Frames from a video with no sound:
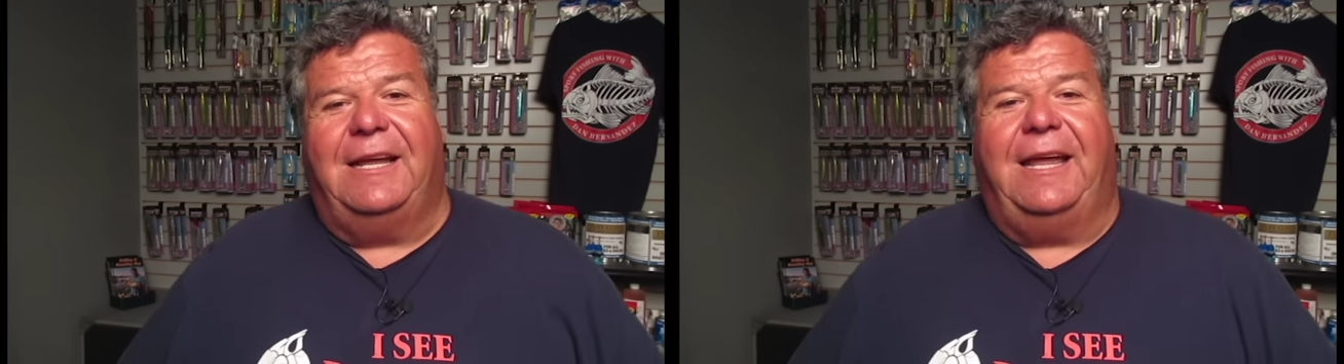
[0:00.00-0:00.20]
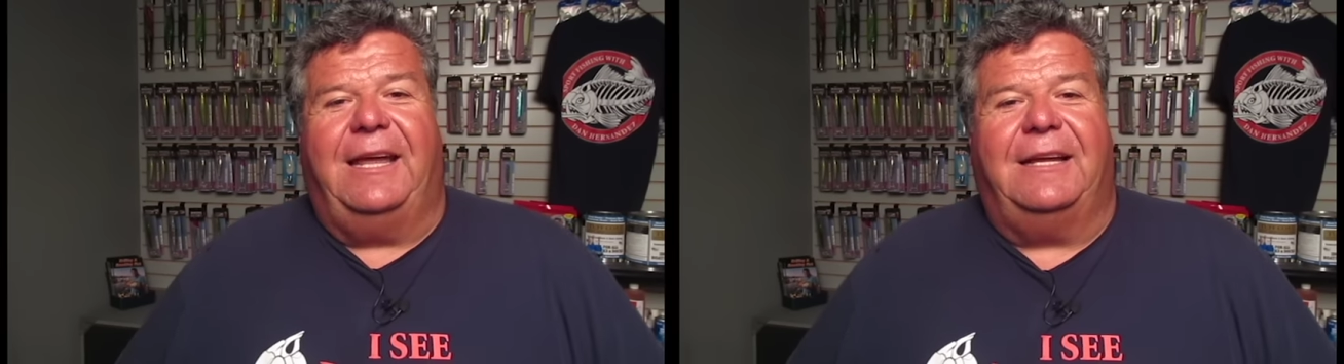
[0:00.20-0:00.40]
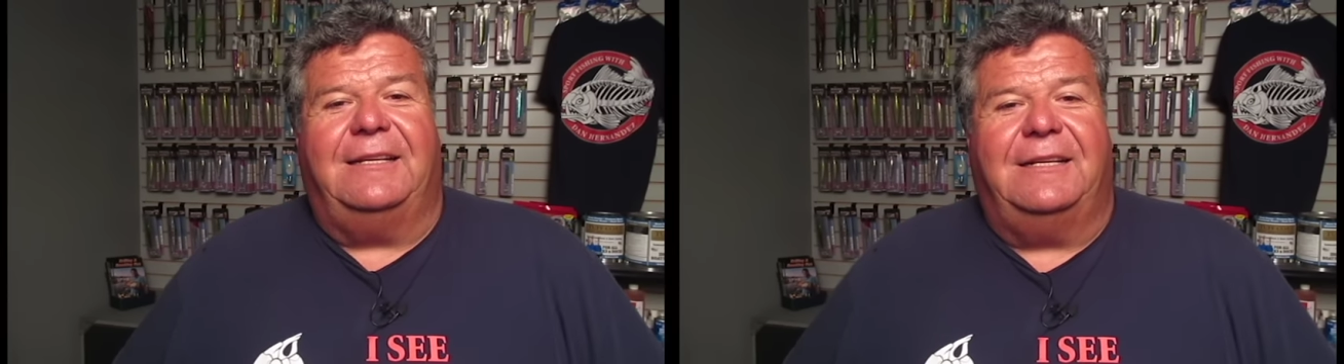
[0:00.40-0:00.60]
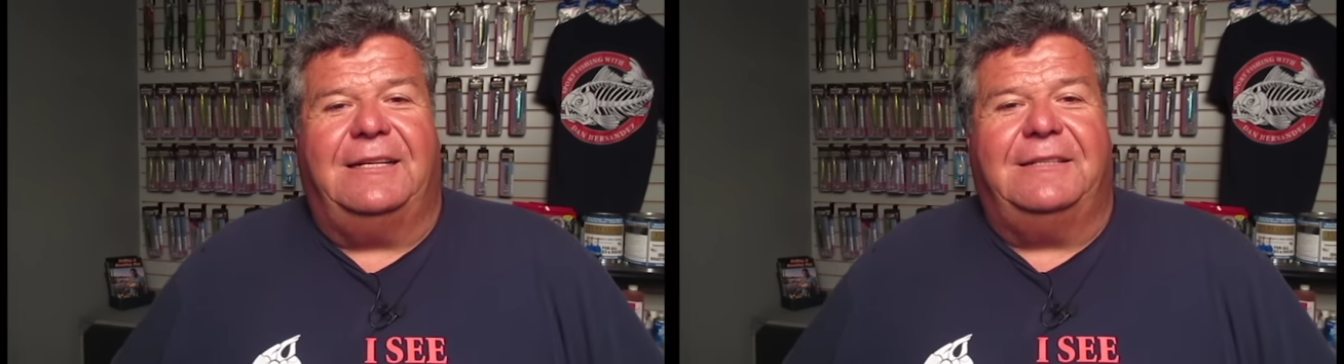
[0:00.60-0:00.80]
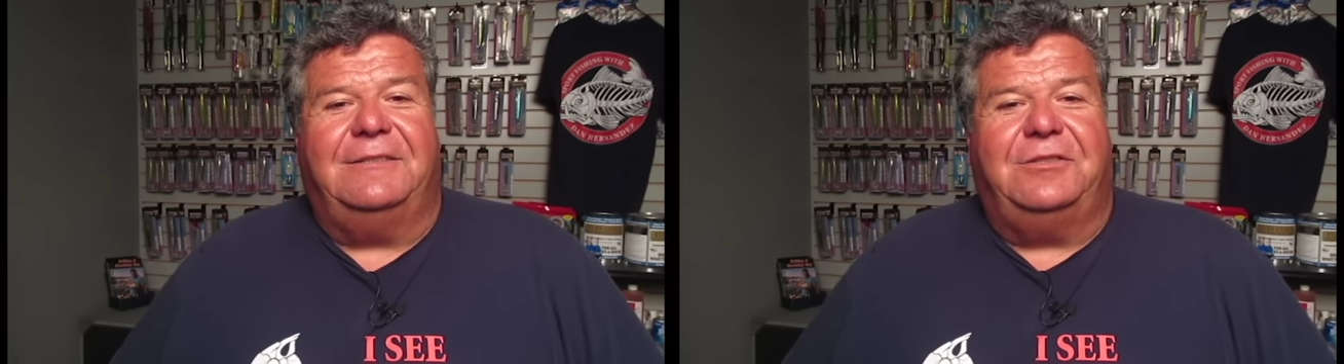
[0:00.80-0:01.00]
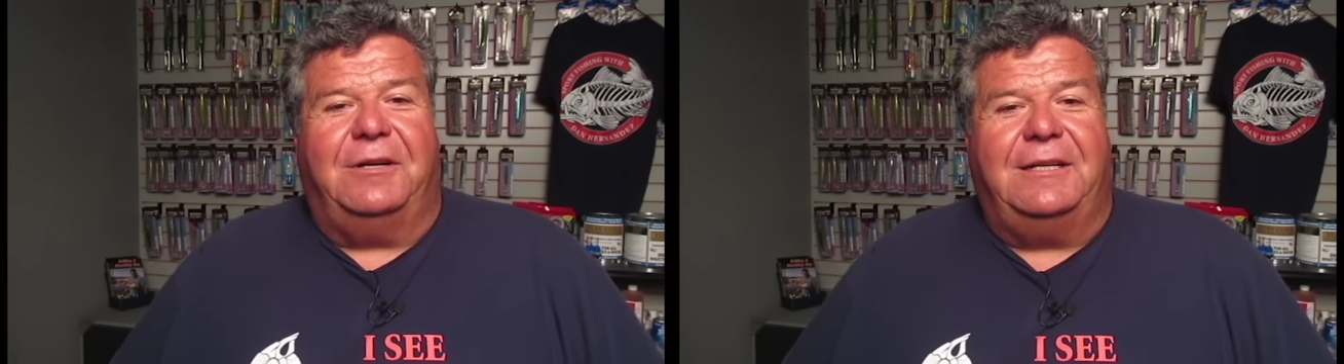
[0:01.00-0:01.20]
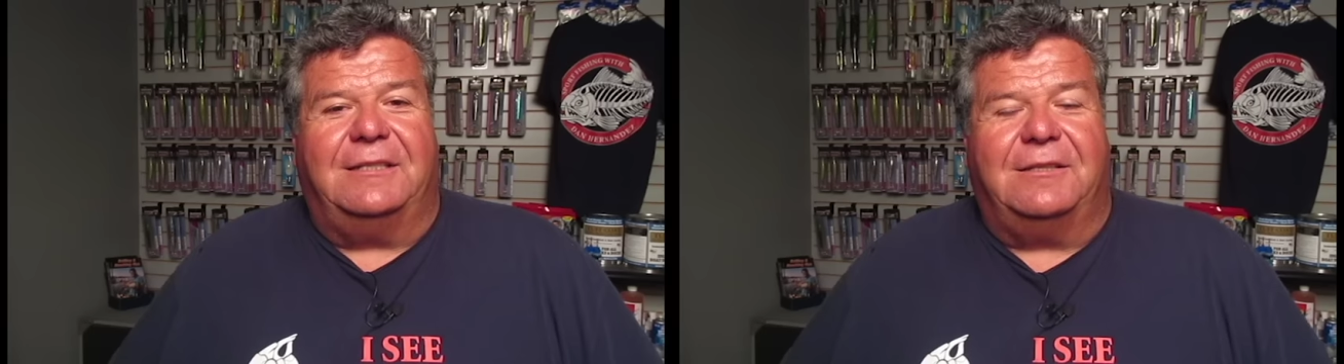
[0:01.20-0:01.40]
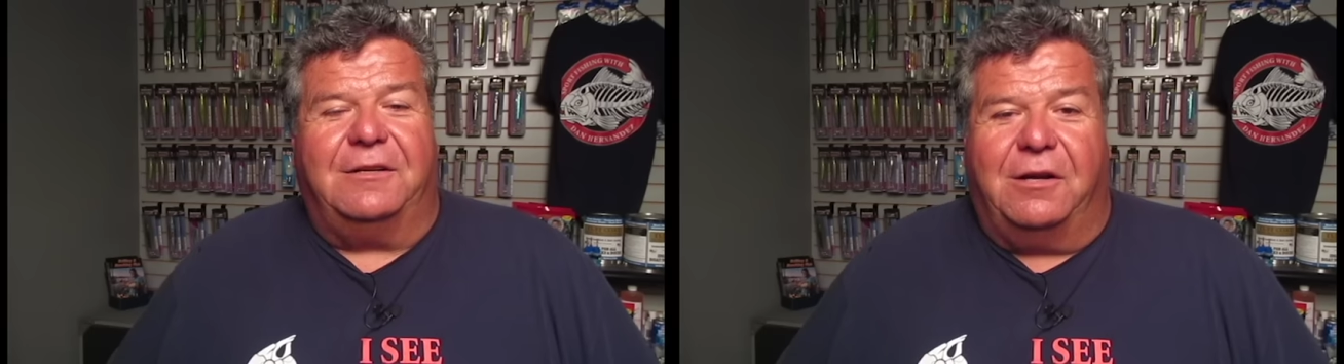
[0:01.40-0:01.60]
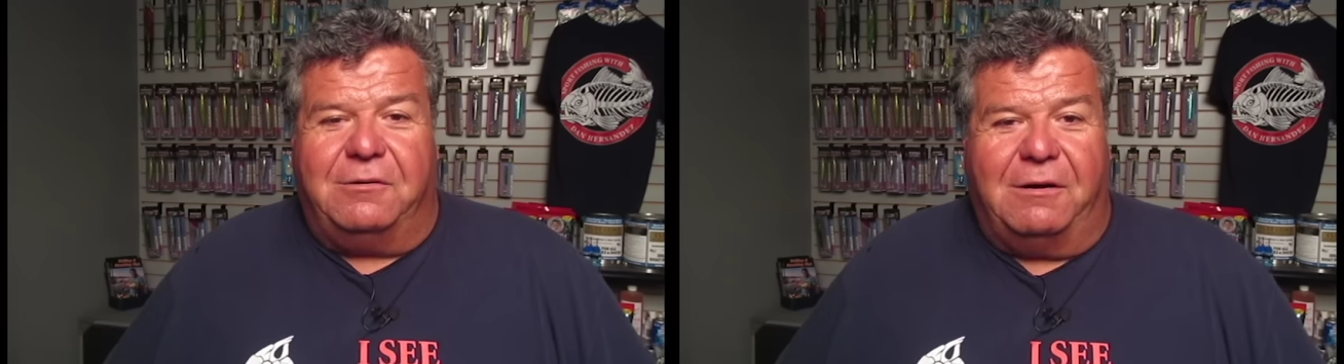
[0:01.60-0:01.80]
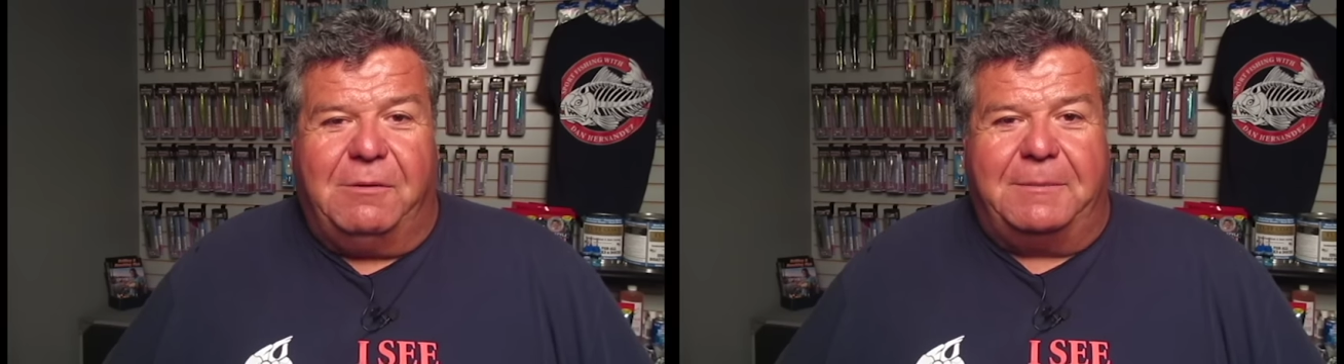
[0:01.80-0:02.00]
and join us, or go to
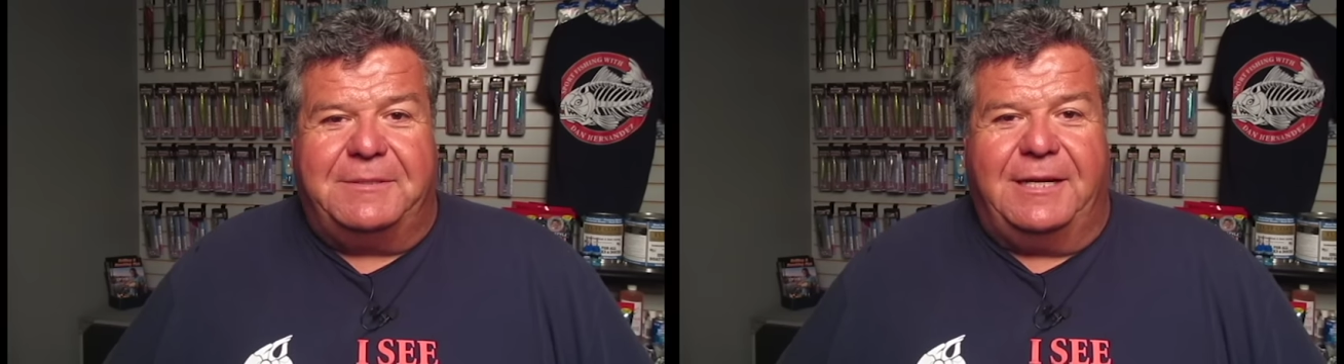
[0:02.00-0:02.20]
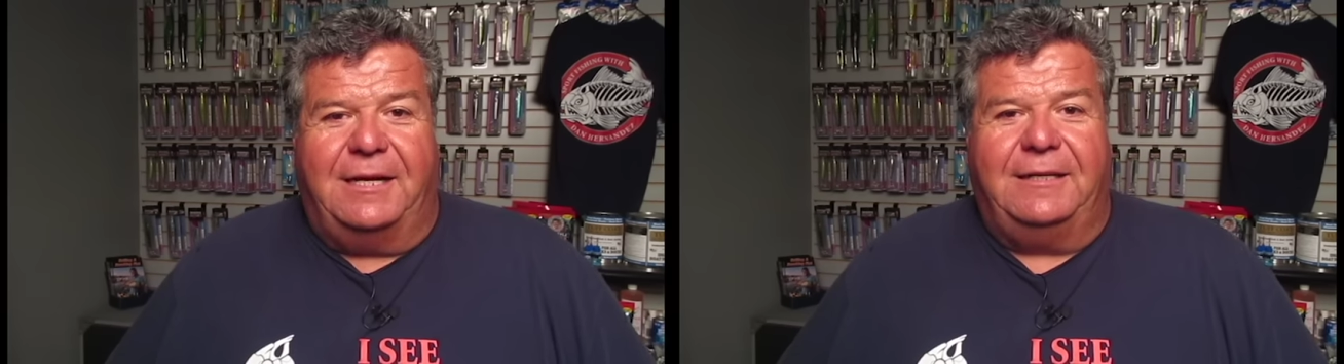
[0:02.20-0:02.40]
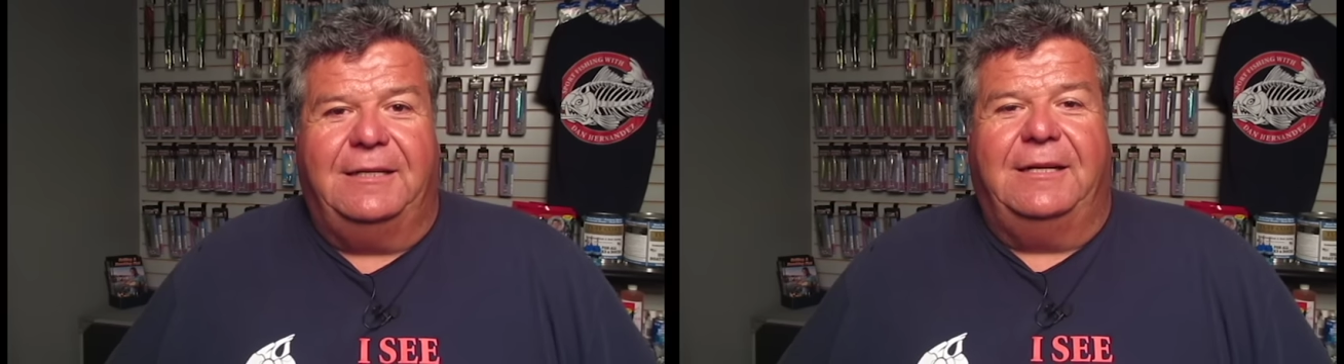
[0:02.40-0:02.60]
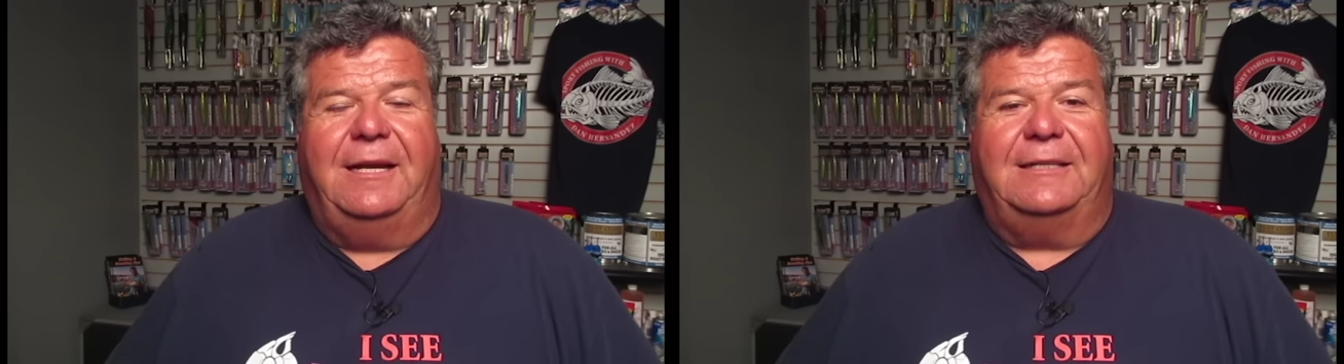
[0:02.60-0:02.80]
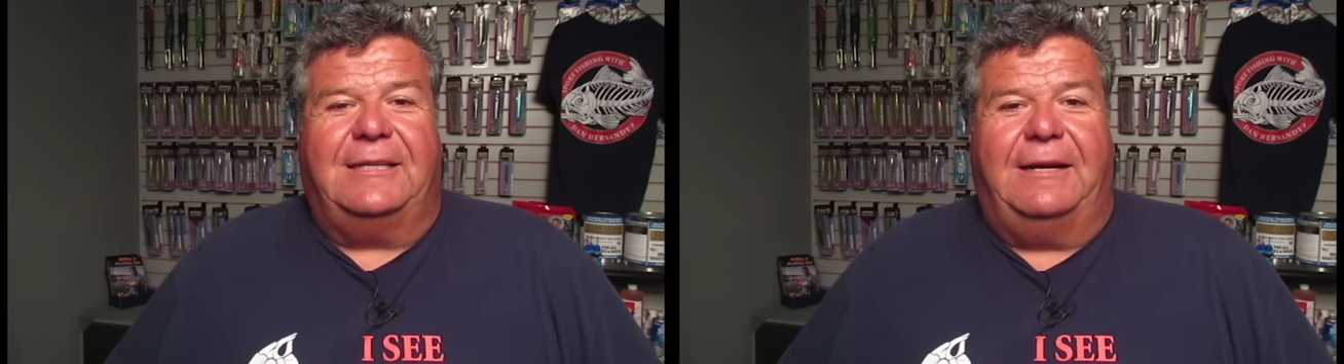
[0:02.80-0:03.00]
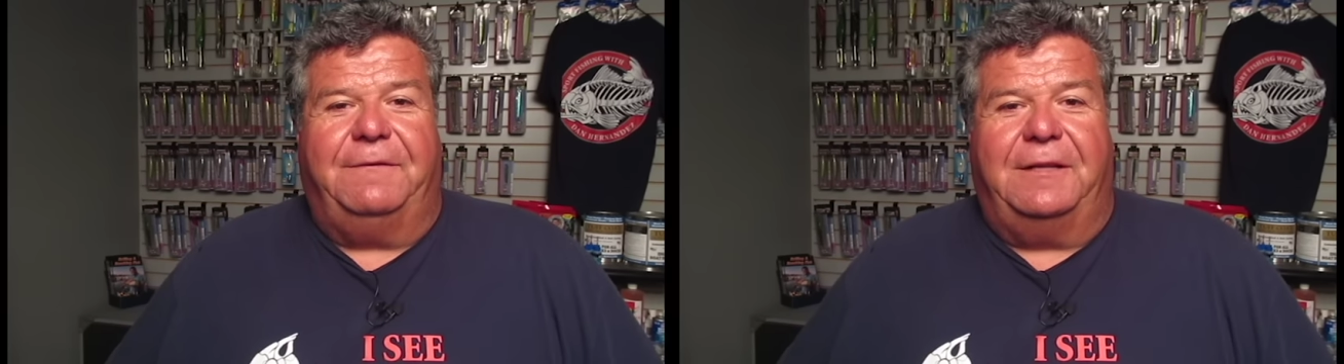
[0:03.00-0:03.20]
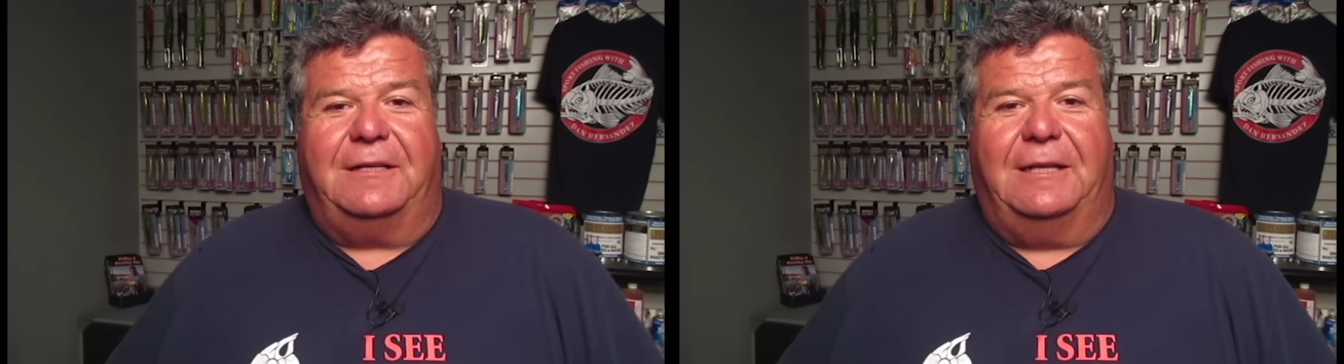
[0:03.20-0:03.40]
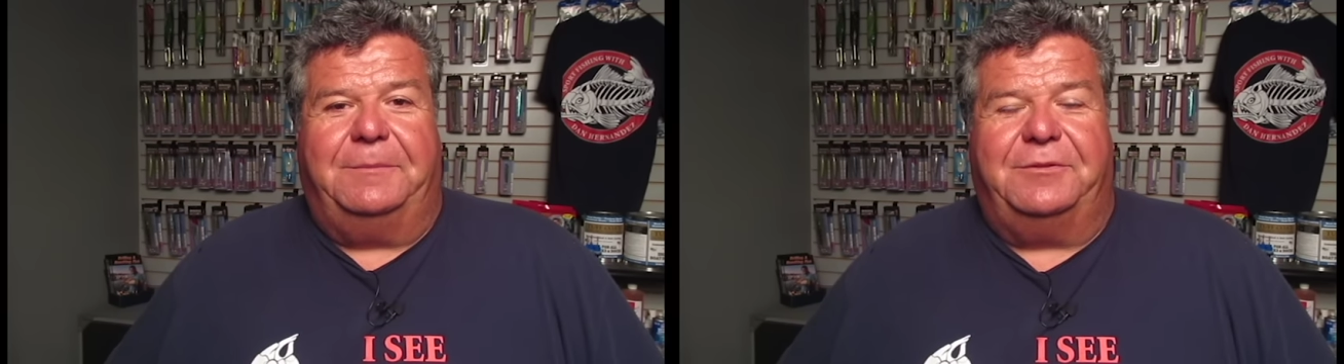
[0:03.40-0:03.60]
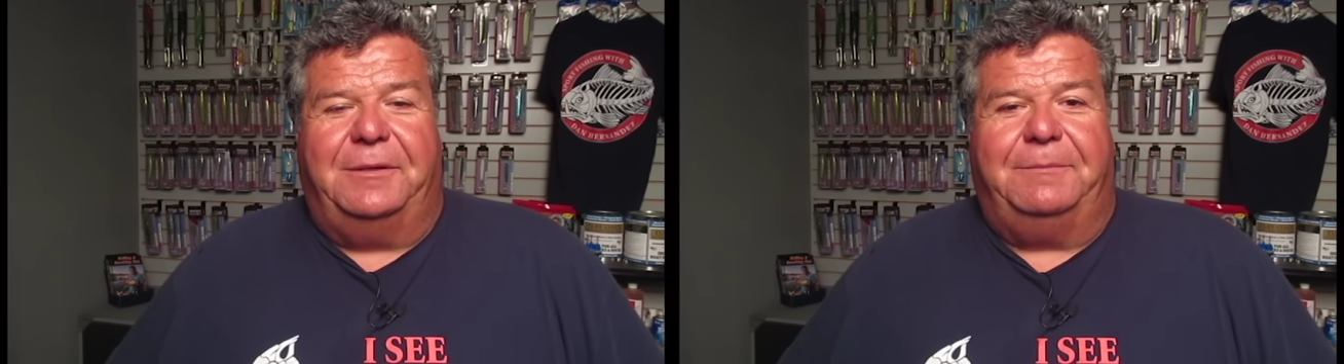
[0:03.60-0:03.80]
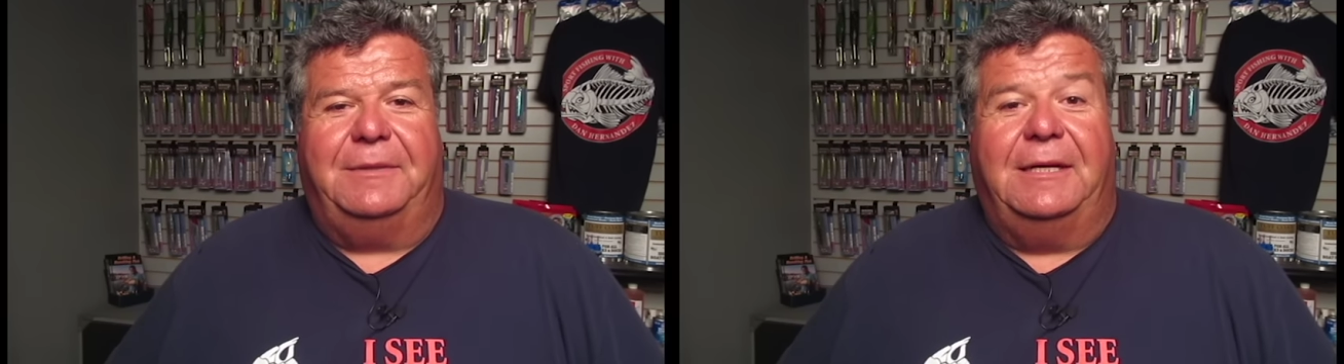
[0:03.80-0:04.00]
our website and sign up for the Eclipse trip.